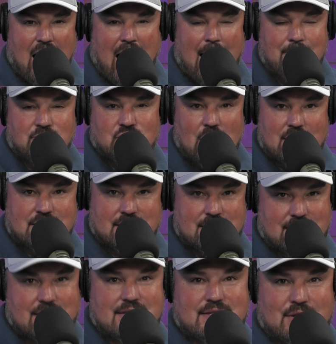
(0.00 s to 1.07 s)
I'm just
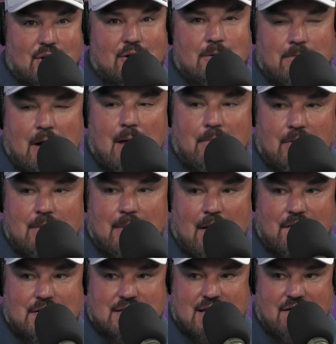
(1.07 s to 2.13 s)
as concerned probably
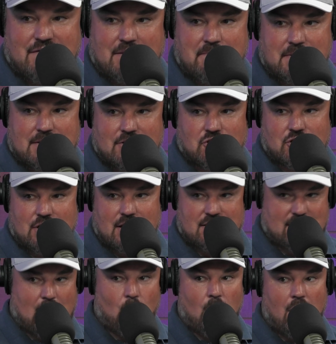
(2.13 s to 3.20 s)
about the safety position
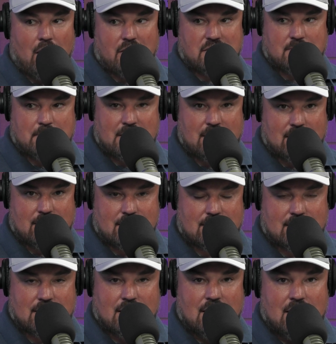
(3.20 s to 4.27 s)
as I was,
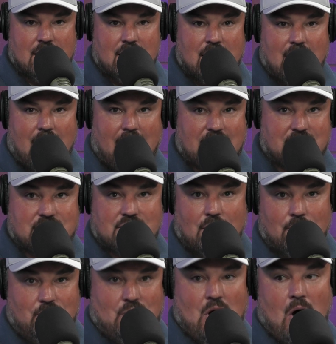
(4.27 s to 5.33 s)
because I just
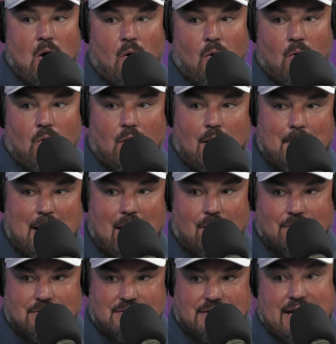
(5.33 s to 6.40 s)
don't know
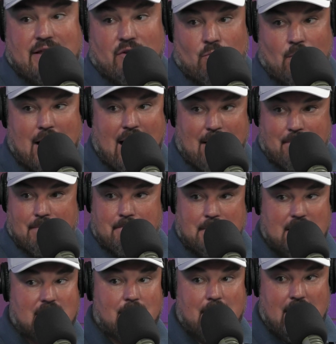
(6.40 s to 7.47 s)
about Taylor Rapp
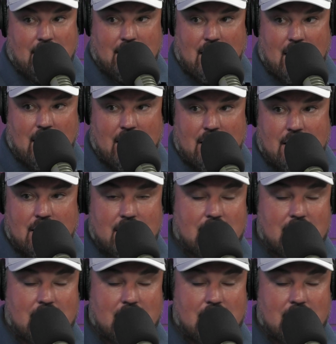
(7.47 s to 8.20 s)
being the main guy.